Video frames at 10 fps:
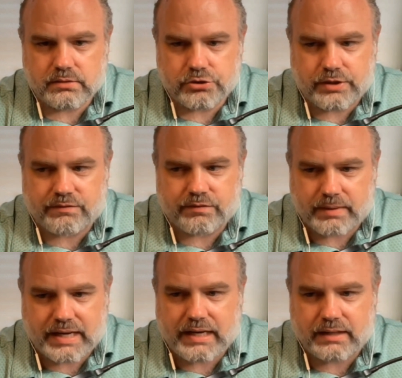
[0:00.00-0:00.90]
should
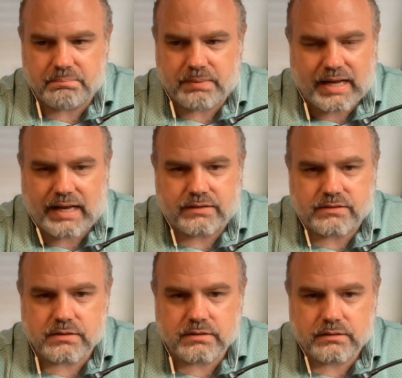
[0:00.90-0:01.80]
ever buy
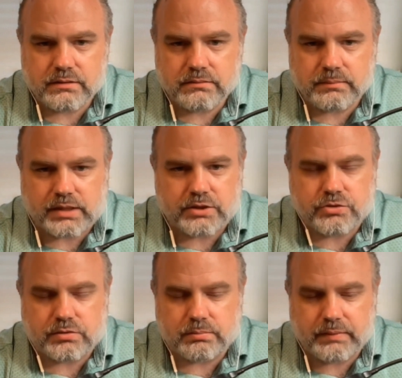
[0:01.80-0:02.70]
bonds
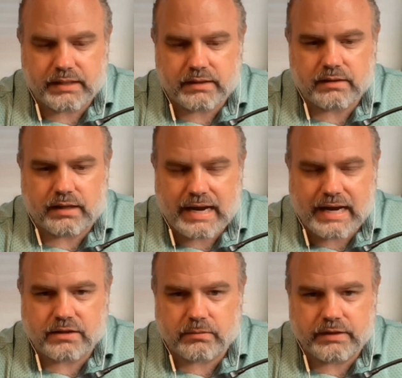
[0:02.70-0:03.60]
because you can make a
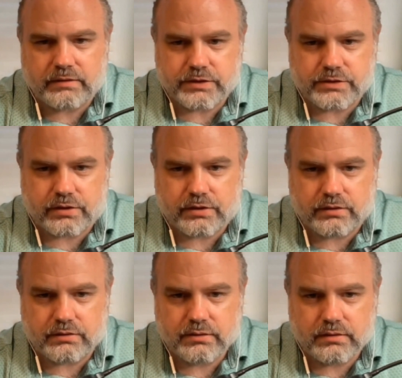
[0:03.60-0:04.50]
higher rate of
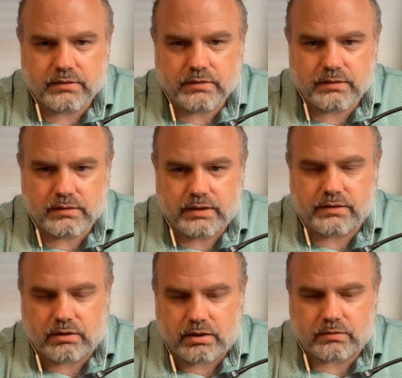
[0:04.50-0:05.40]
return
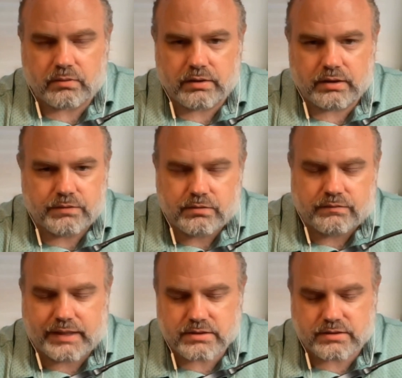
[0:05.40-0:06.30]
in the long run if you
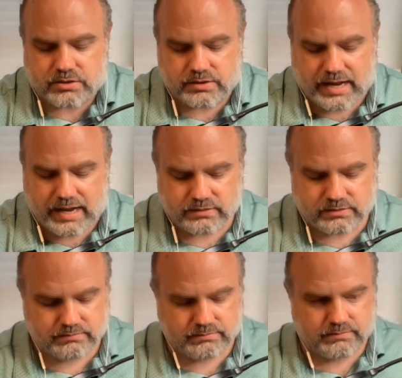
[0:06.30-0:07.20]
invest in
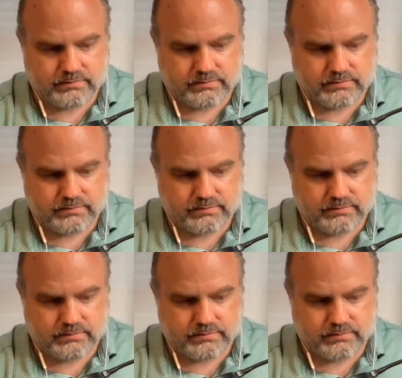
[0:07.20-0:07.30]
stocks.